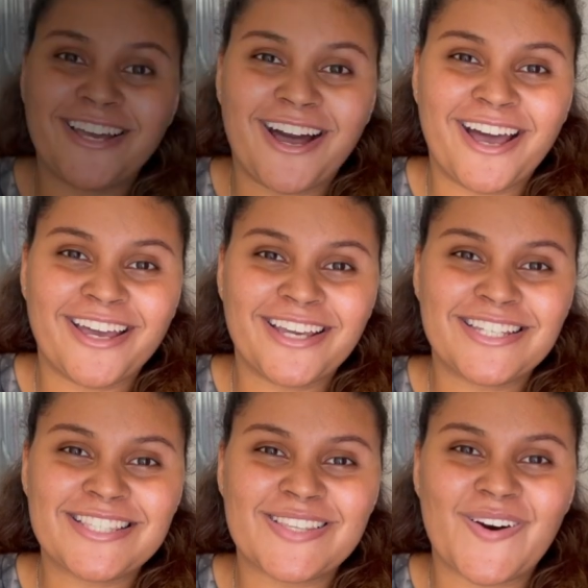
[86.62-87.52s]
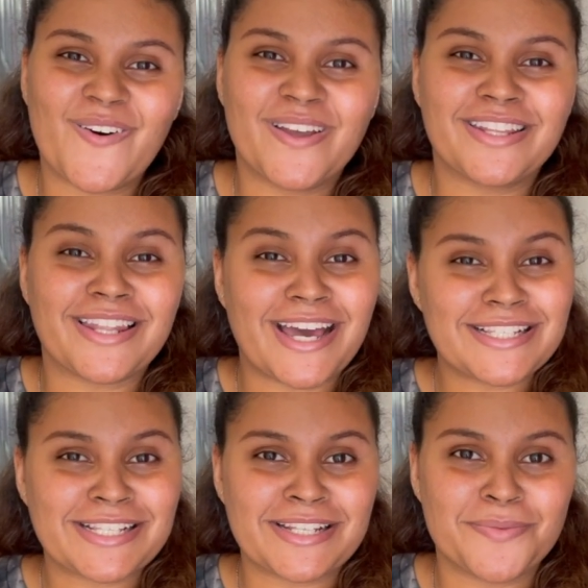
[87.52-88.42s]
guys, so in the last
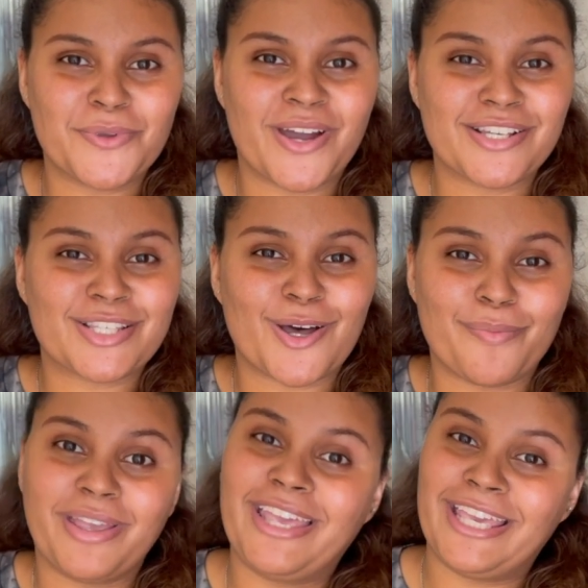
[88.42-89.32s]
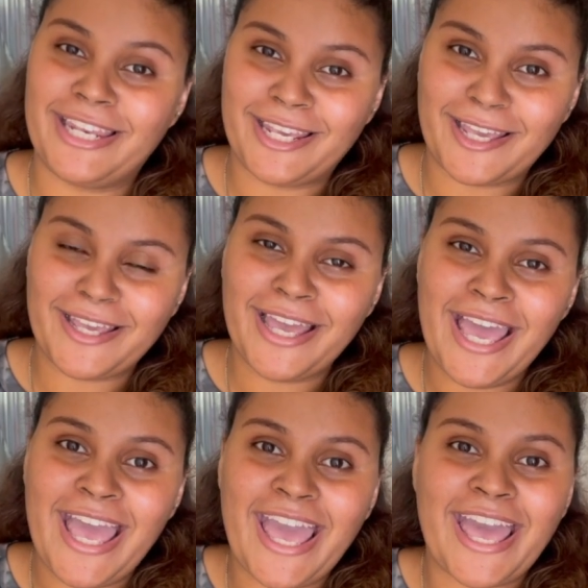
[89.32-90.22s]
clip you guys saw me eating,
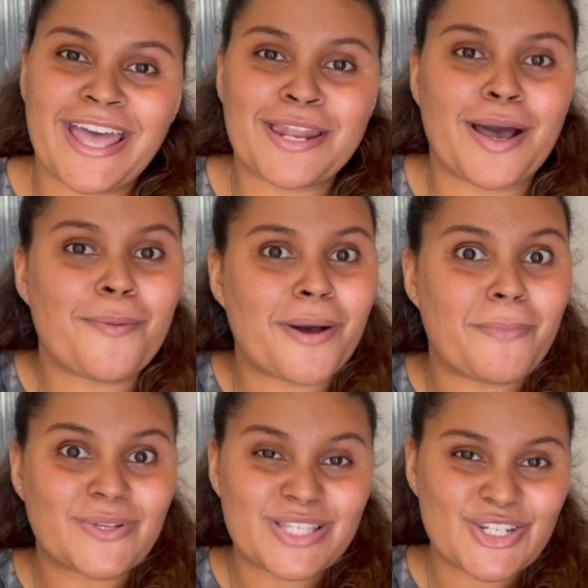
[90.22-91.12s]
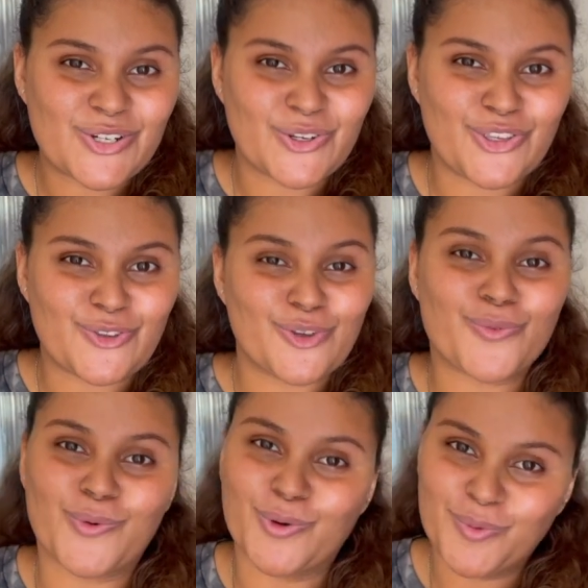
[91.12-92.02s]
and I'm about to show you the
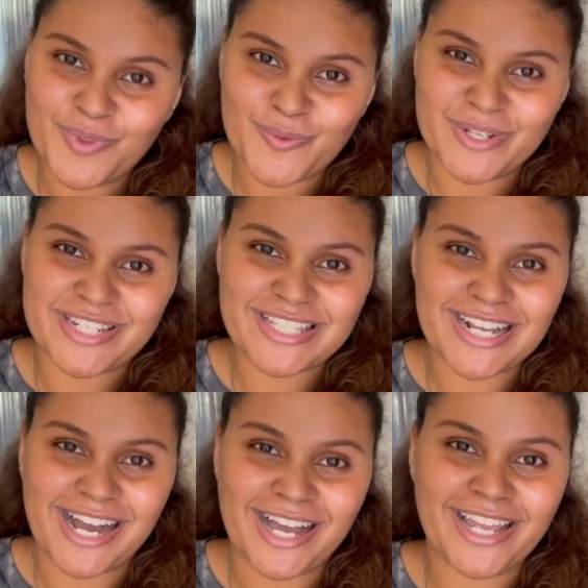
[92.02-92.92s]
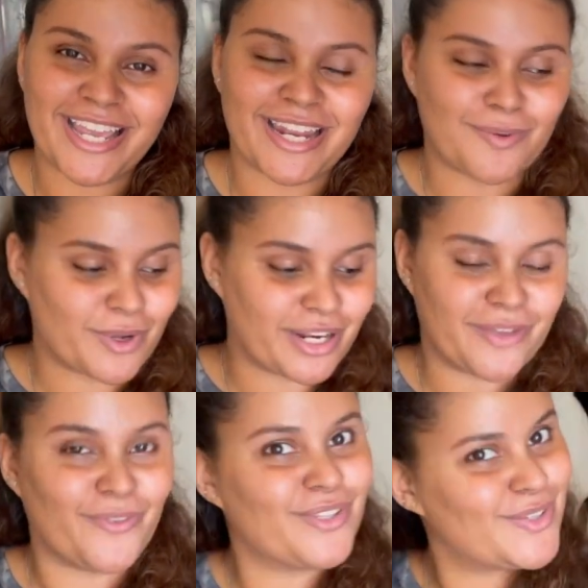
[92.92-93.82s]
room that we just got, and I'm gonna
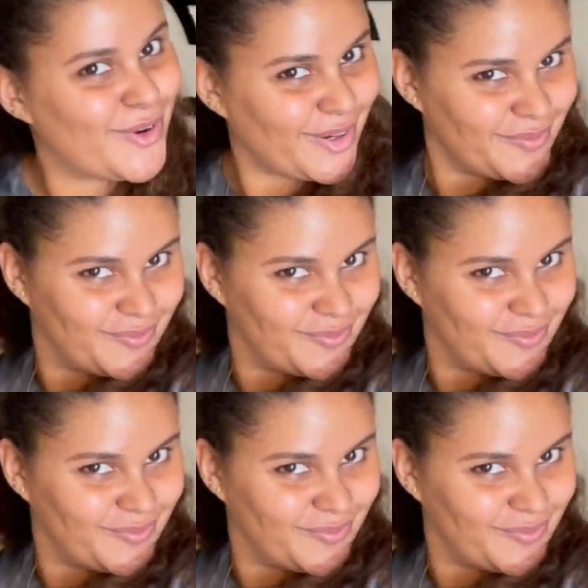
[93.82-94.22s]
give you a tour.